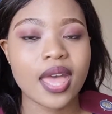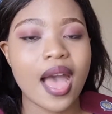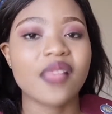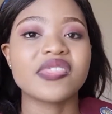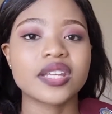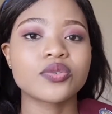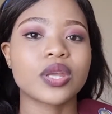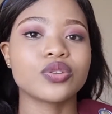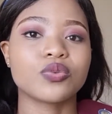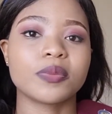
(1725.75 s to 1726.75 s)
and that's
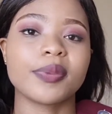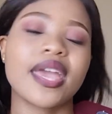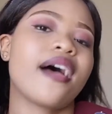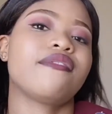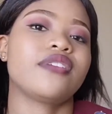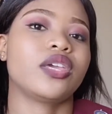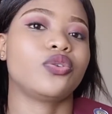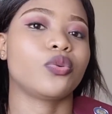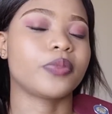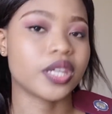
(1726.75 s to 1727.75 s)
when you will be having
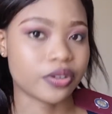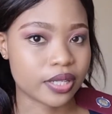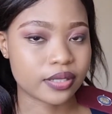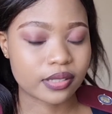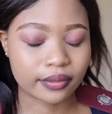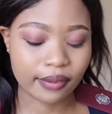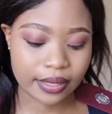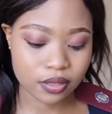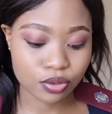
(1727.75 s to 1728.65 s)
your period, right?